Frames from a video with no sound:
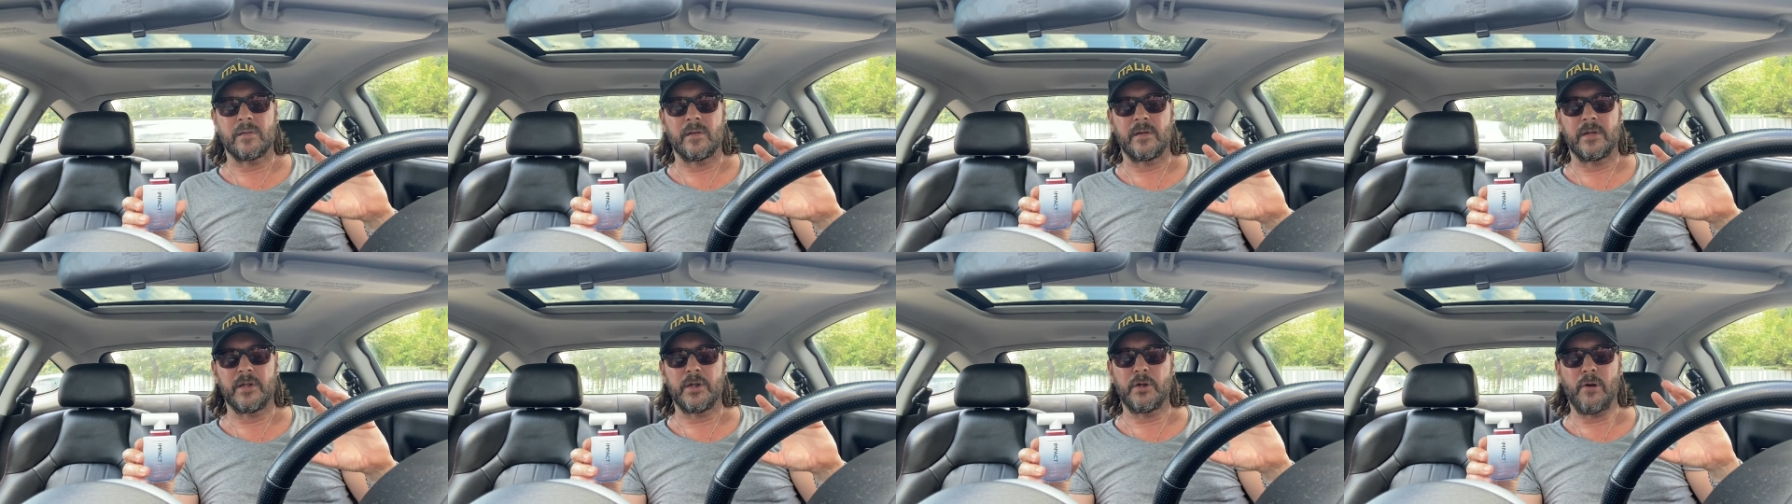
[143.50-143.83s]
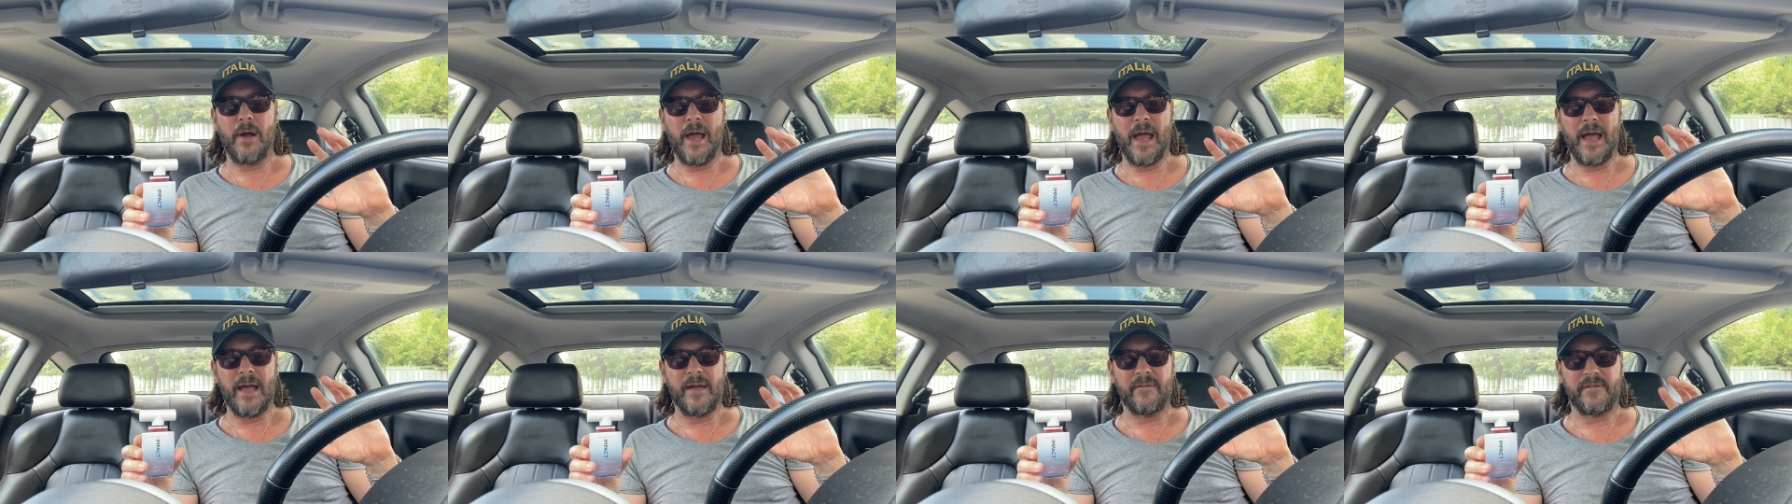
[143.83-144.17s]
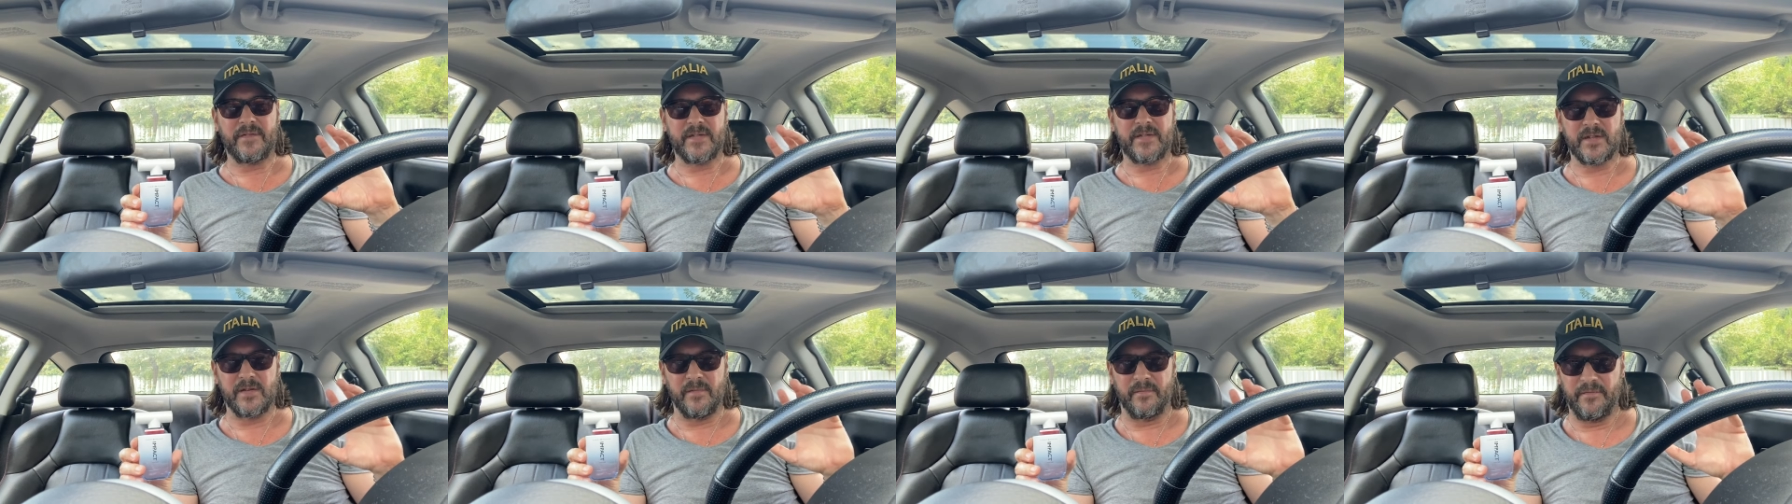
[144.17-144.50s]
you have
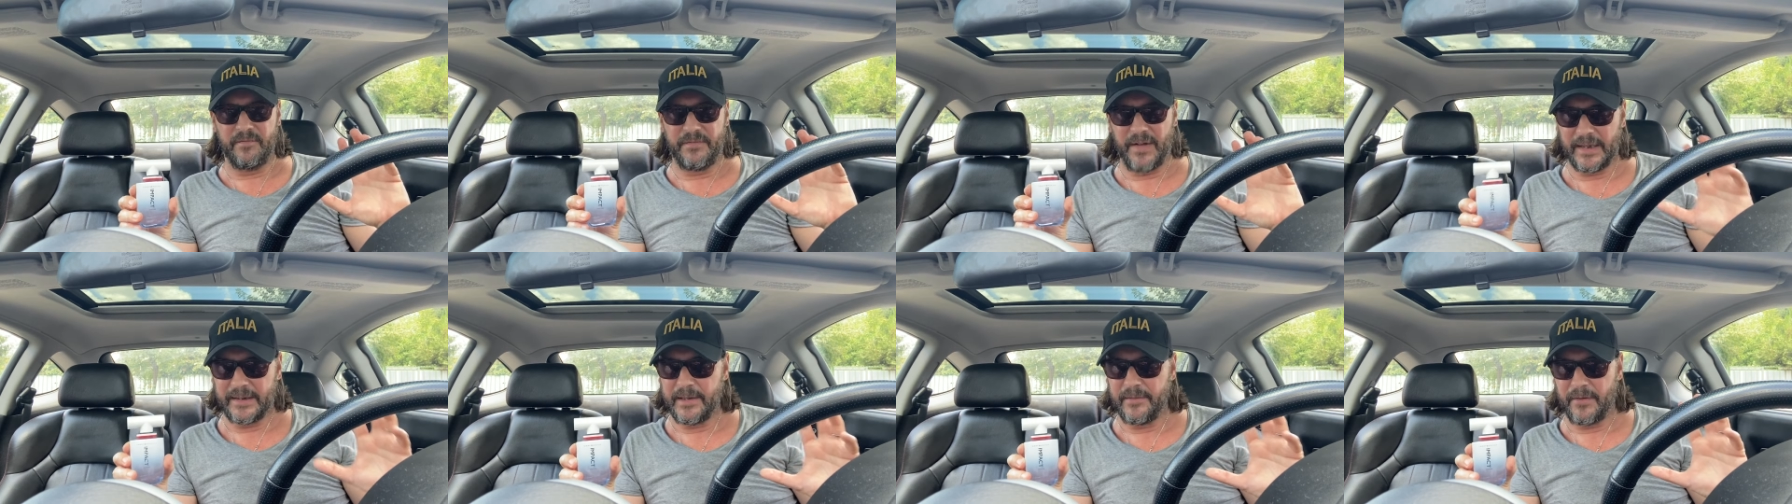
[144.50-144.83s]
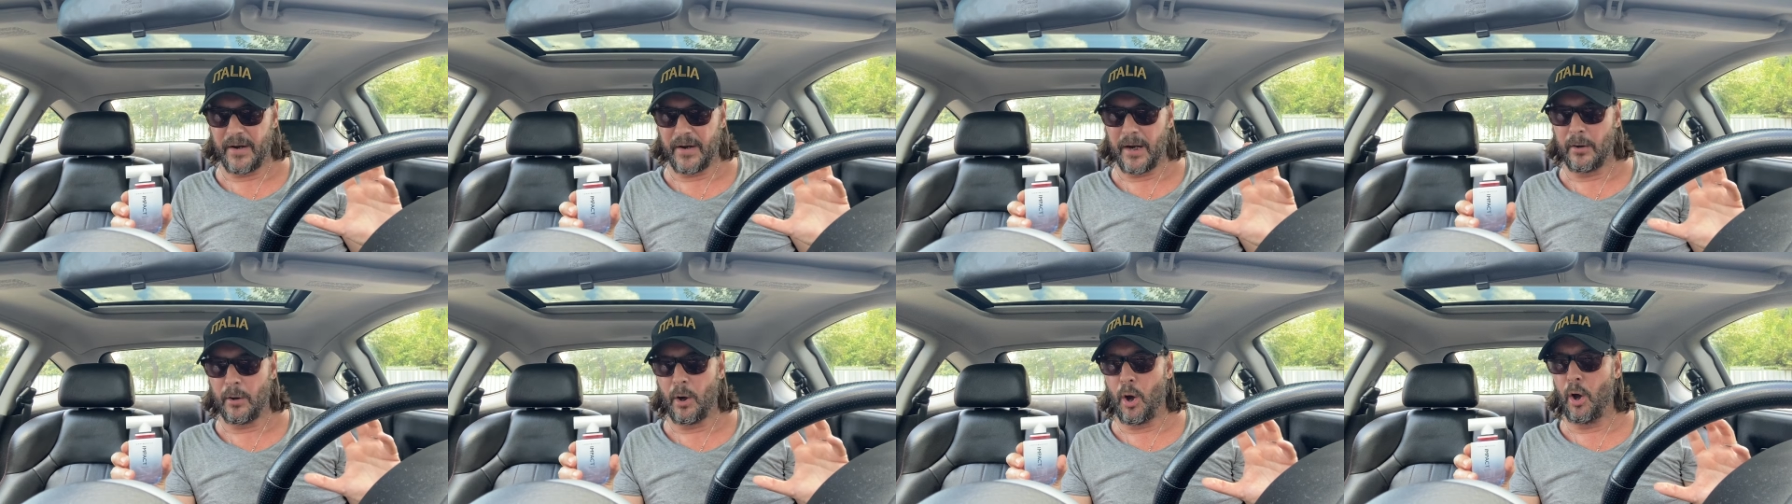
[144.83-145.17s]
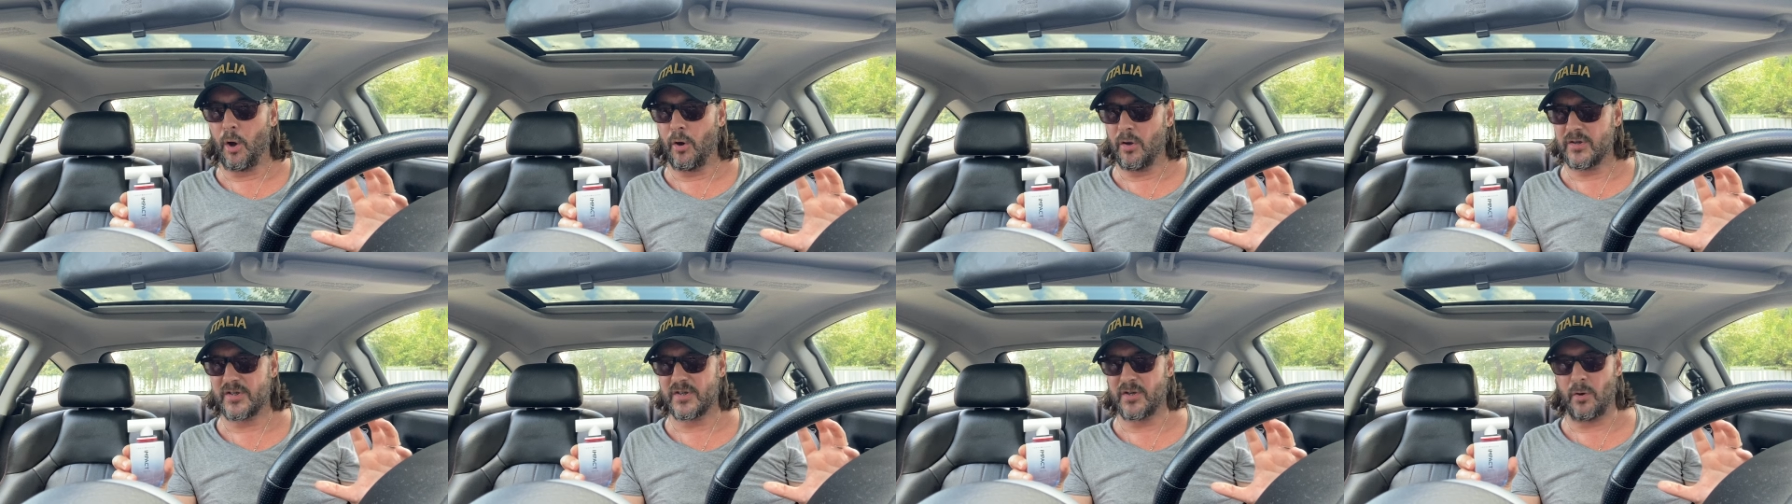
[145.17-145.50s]
some vetiver
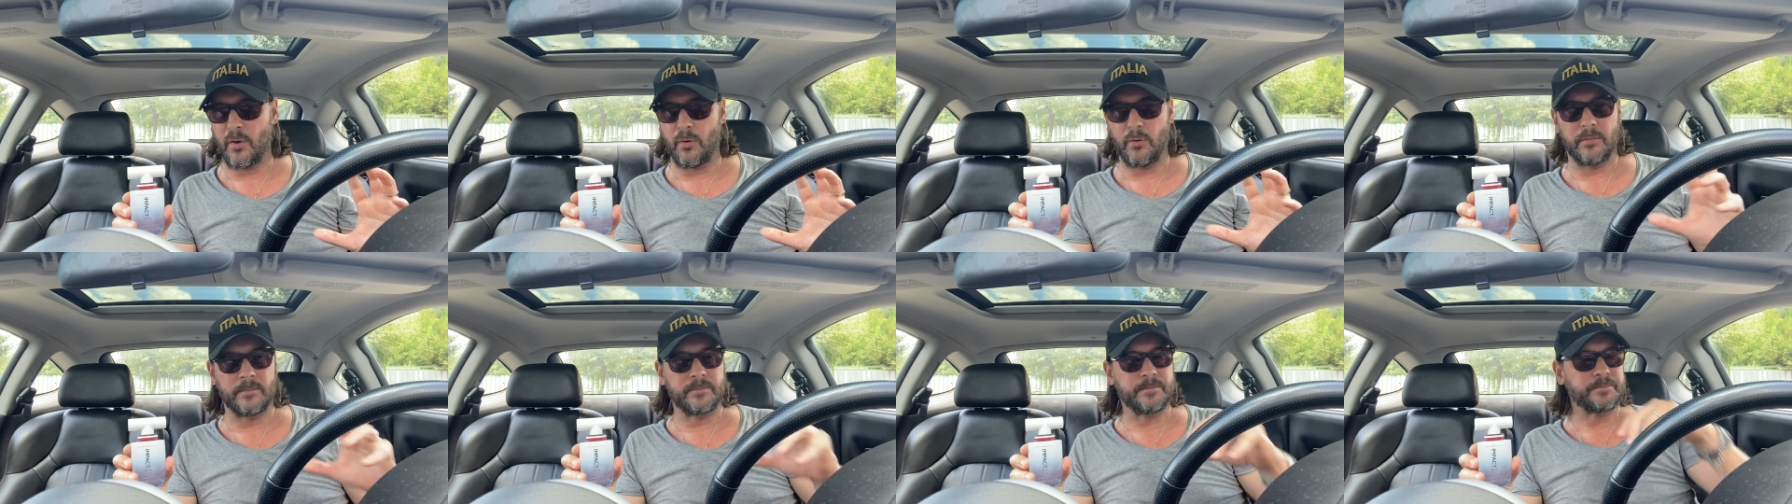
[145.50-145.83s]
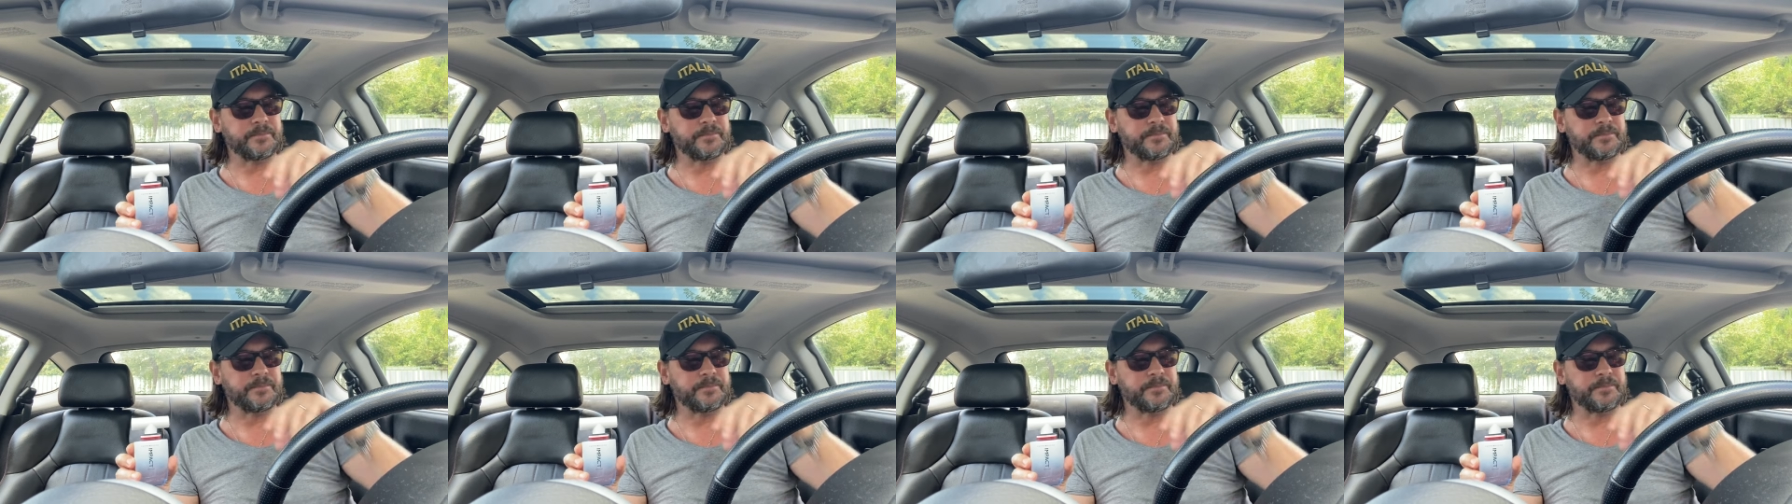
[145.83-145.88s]
also,